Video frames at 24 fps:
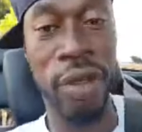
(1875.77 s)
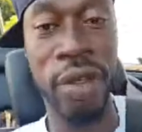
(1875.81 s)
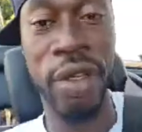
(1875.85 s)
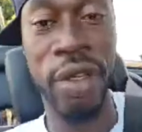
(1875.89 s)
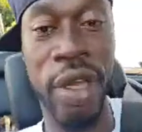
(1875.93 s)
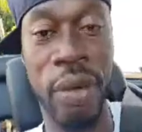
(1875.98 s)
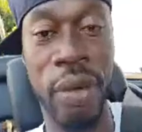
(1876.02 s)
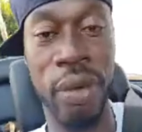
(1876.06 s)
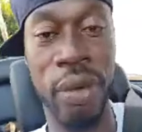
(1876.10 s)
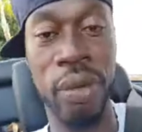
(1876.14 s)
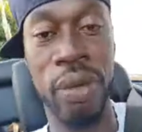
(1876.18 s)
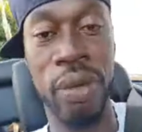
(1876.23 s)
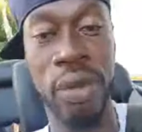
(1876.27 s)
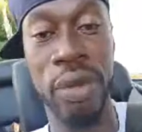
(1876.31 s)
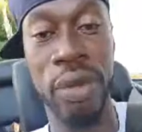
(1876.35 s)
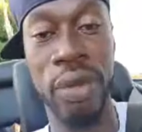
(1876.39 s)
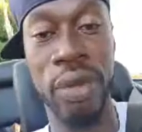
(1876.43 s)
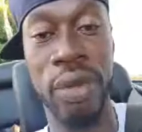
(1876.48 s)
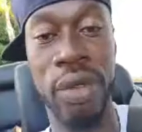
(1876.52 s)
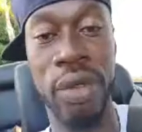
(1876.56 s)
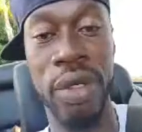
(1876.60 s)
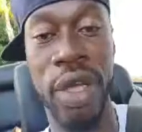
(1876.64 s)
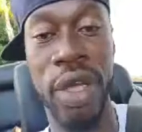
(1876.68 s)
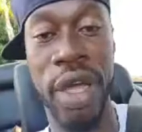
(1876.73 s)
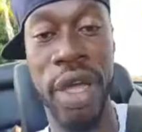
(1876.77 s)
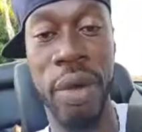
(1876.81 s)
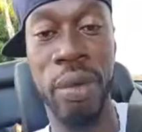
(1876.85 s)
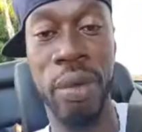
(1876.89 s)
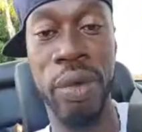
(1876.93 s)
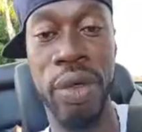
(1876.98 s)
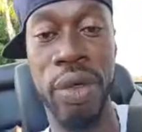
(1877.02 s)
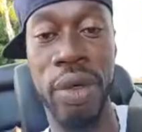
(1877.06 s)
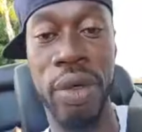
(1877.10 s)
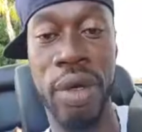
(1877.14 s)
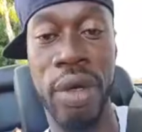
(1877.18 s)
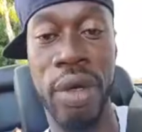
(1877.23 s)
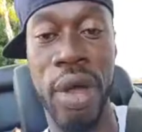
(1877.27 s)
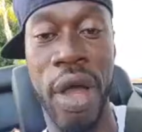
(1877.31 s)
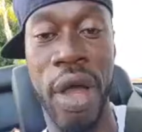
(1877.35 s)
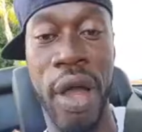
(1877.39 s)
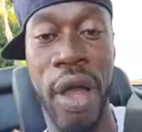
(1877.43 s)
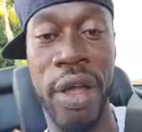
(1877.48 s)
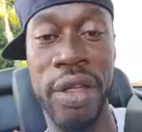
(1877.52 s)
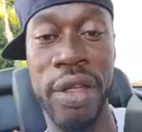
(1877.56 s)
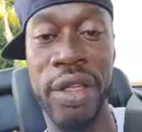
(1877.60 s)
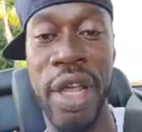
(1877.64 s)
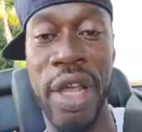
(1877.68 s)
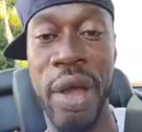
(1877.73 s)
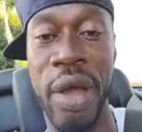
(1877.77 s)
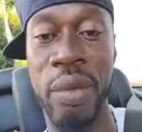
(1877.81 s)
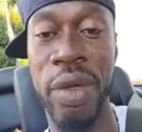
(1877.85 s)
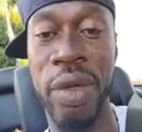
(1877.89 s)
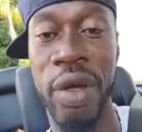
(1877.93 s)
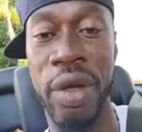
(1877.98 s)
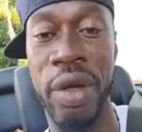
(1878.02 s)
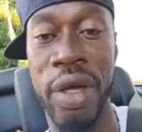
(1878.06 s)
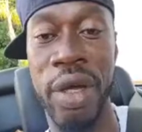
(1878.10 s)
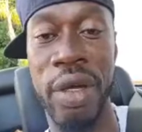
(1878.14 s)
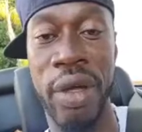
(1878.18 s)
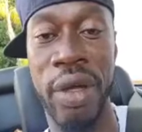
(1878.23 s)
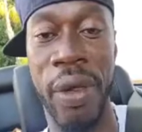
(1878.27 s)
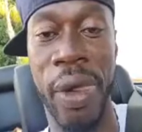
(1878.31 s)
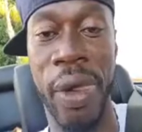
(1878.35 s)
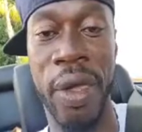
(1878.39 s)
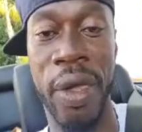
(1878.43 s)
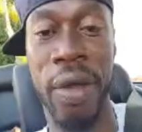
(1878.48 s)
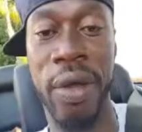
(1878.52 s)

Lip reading: Yeah, real food? Yeah. No, we're gonna